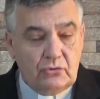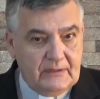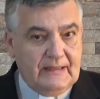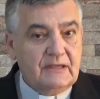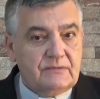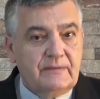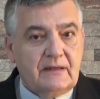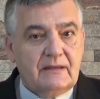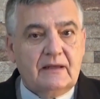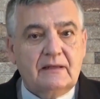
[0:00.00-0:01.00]
is not
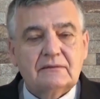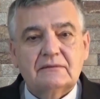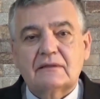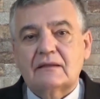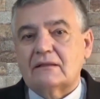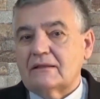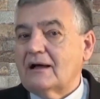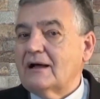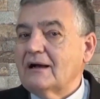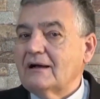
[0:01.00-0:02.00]
how many
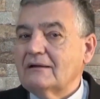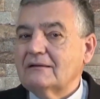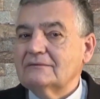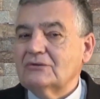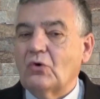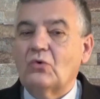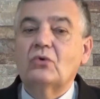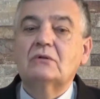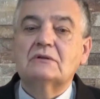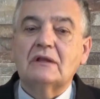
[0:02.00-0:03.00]
abortions there
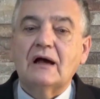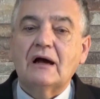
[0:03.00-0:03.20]
are,